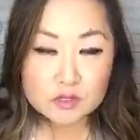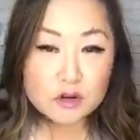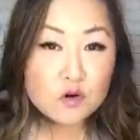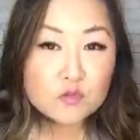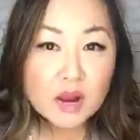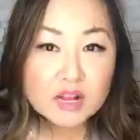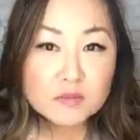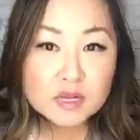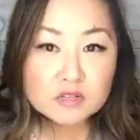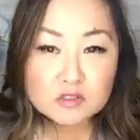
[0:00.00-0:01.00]
So I don't
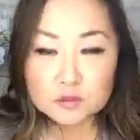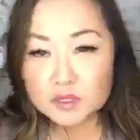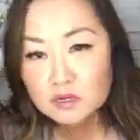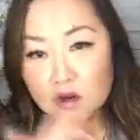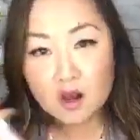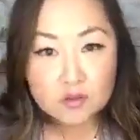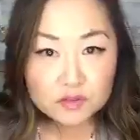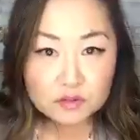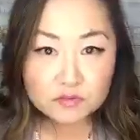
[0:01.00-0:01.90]
recommend it to put it all over the